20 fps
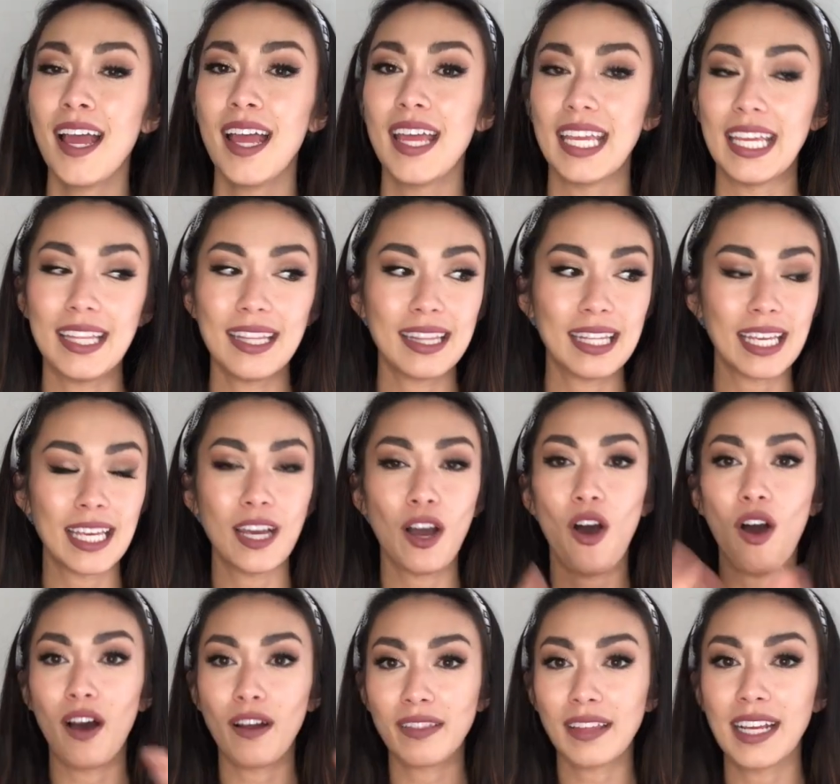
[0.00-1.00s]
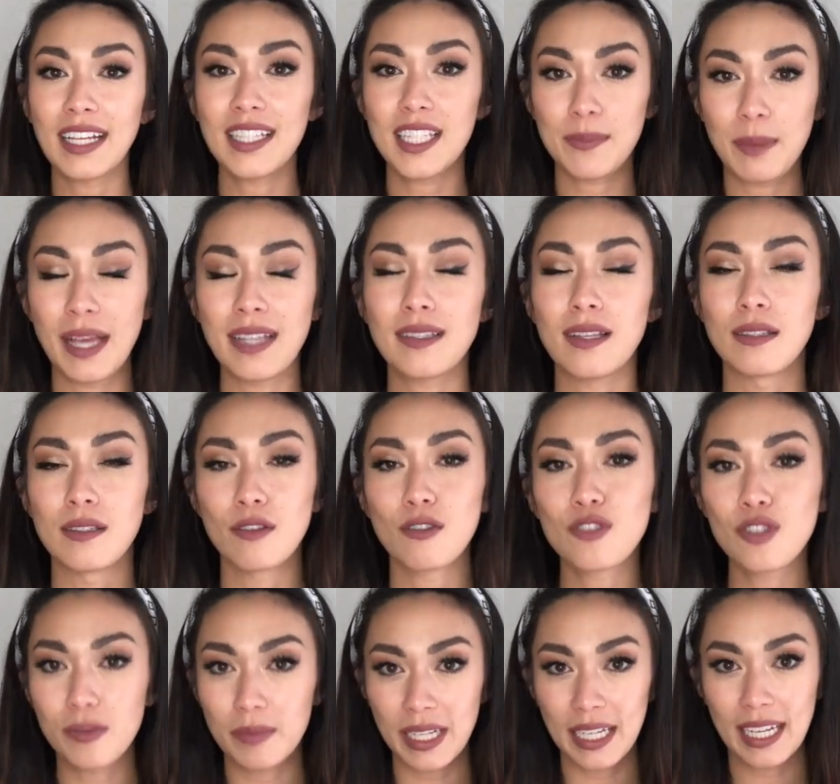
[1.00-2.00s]
in the online space on social
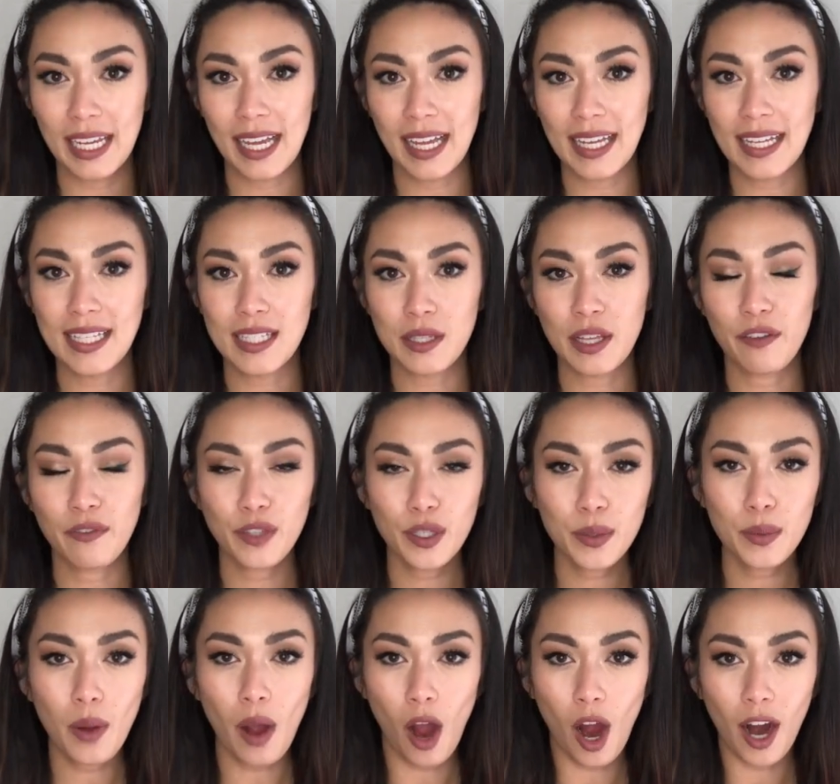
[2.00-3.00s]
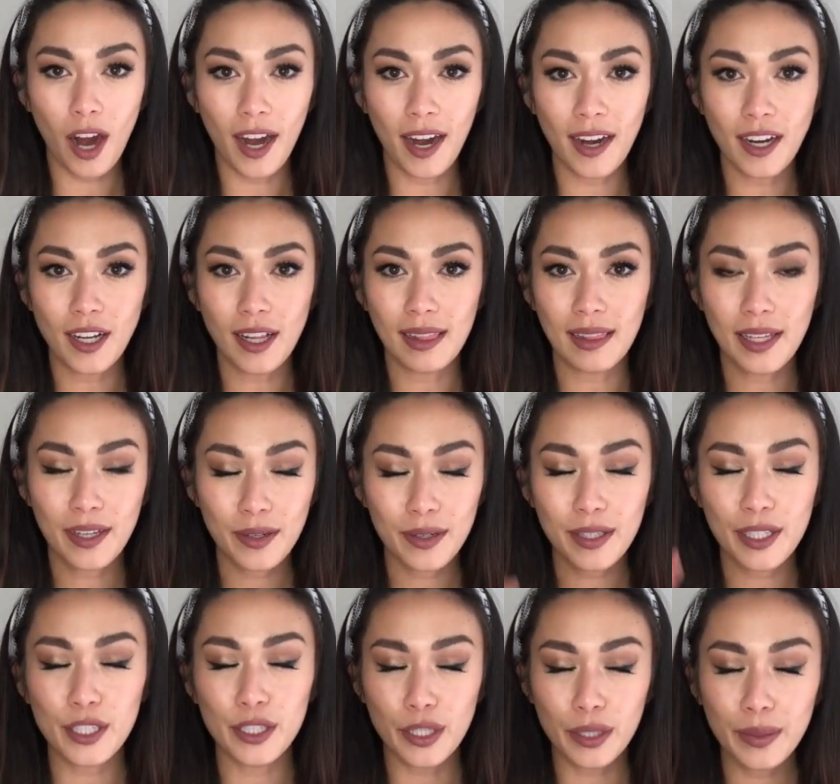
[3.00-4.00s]
media is if you are literally
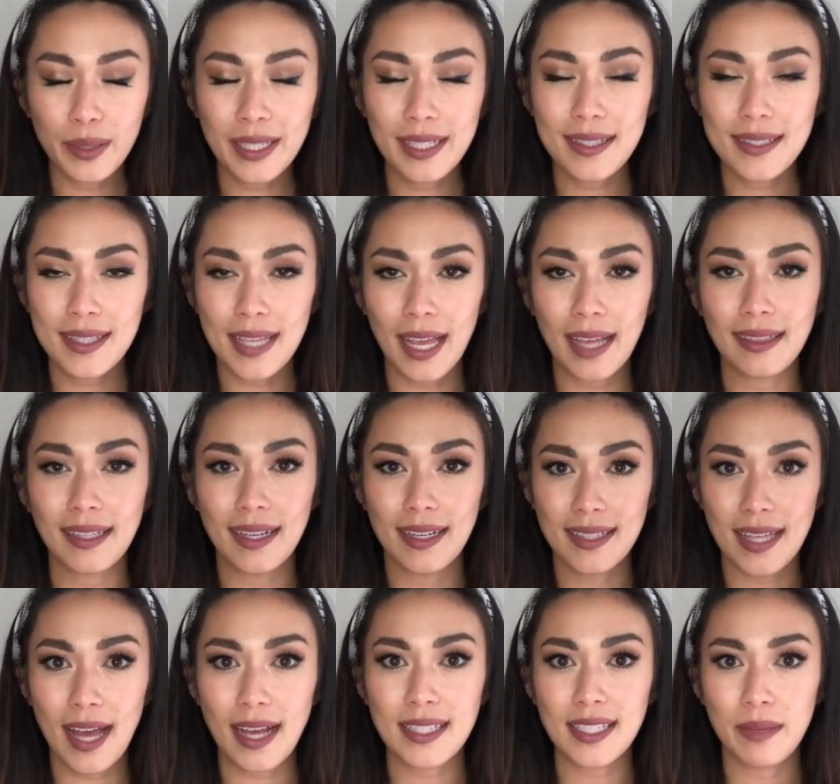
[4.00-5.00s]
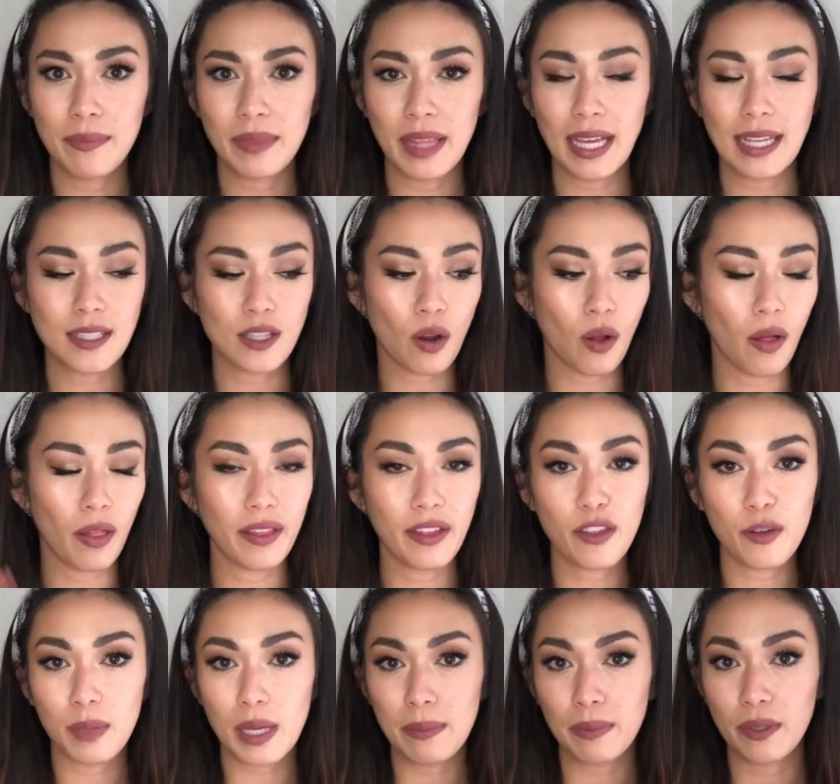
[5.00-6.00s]
doing and saying the exact same things that all the other
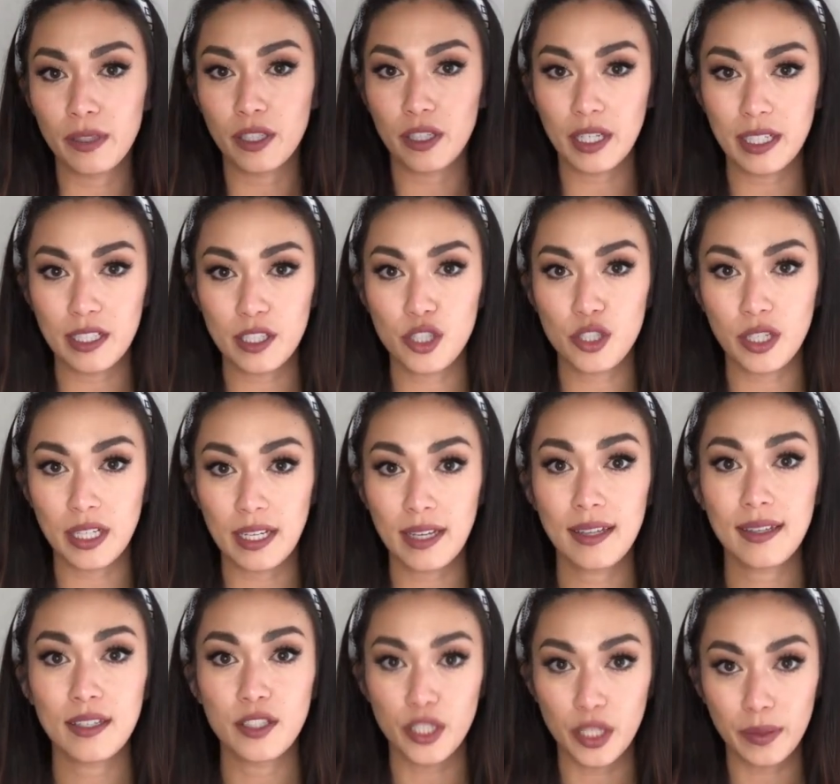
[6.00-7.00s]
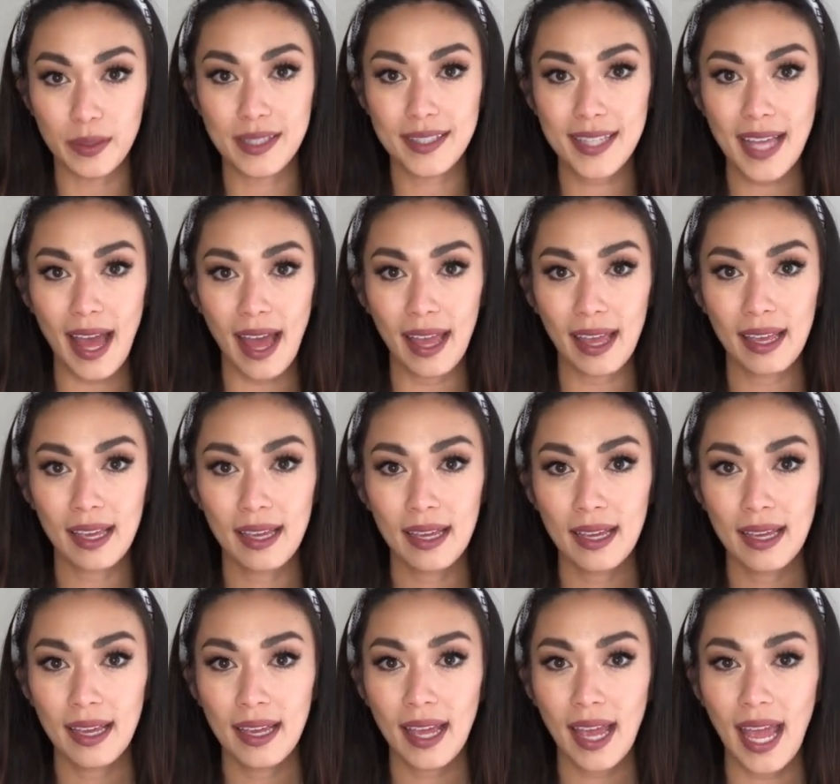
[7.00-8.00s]
people in your industry do and say.
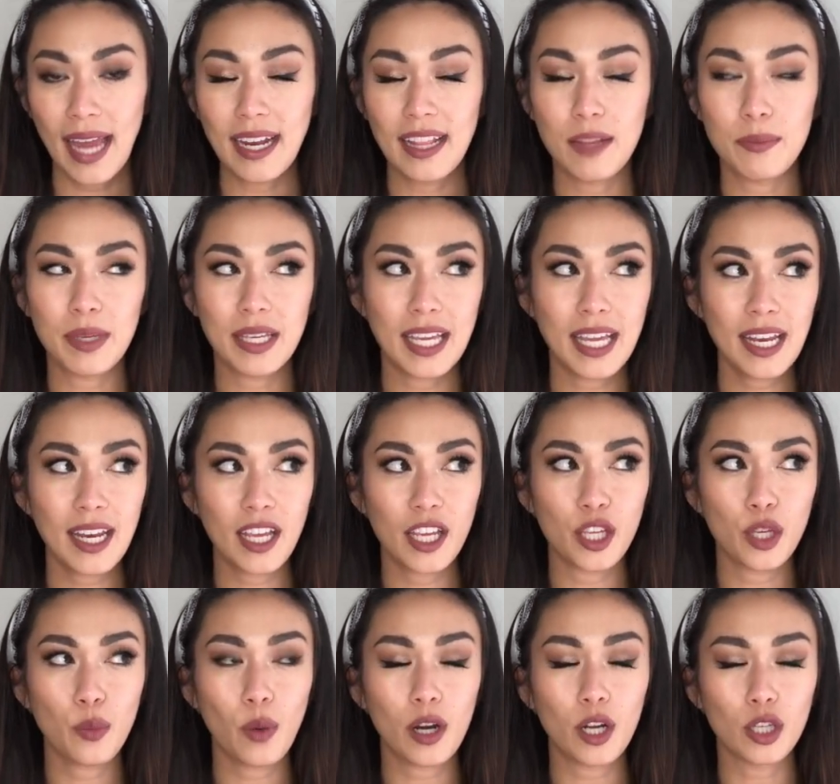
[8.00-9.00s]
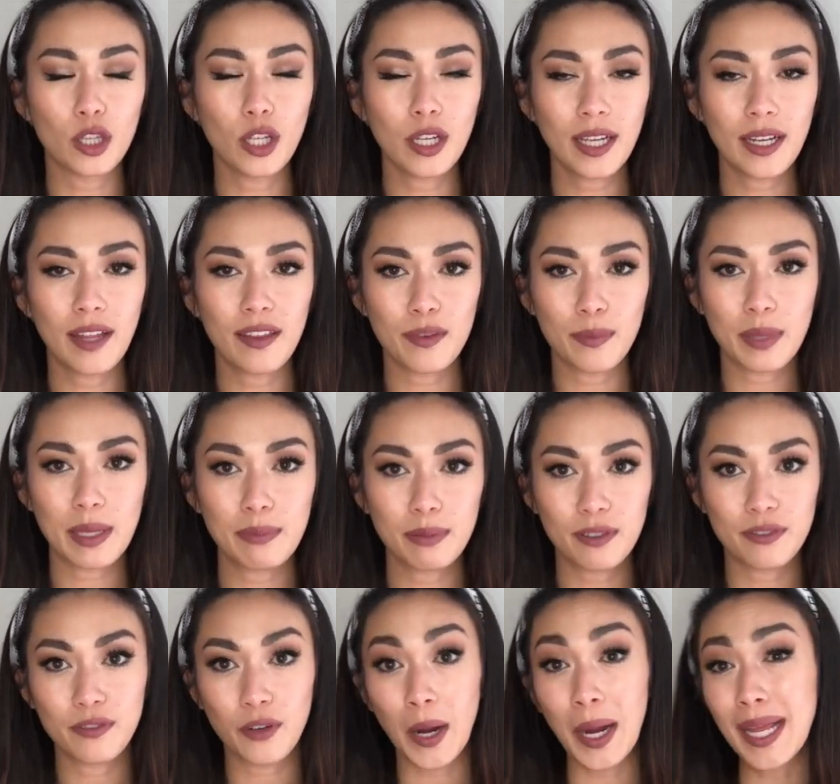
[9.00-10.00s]
And in the beginning, you want to look at other people
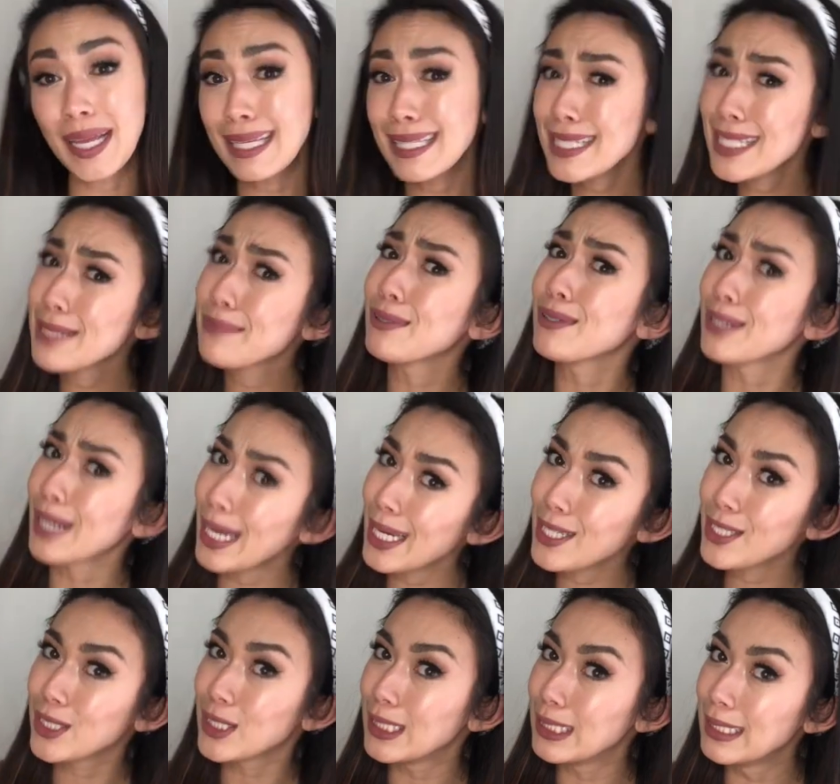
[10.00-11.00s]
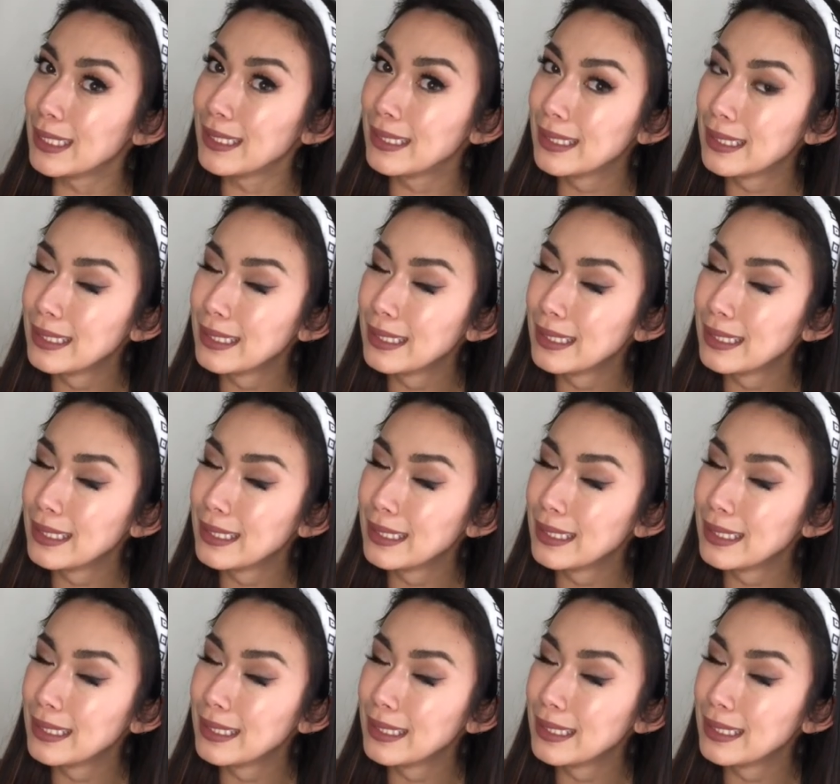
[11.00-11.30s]
for inspiration.